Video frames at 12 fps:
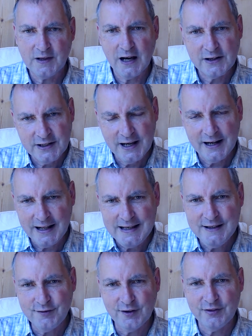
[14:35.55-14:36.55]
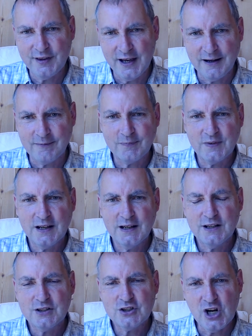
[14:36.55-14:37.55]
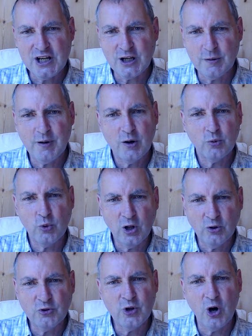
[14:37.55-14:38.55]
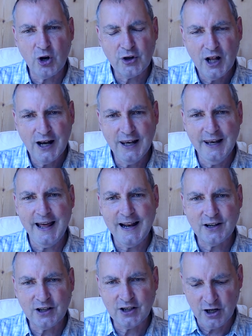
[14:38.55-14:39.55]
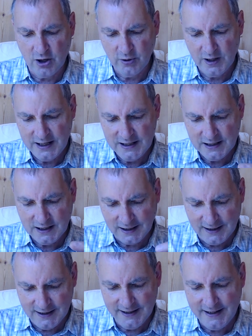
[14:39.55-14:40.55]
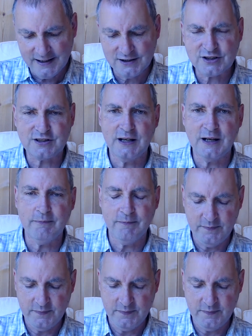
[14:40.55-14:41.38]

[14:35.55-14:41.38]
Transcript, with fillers: And yet, even then, Jacob will not let go. He clings to him.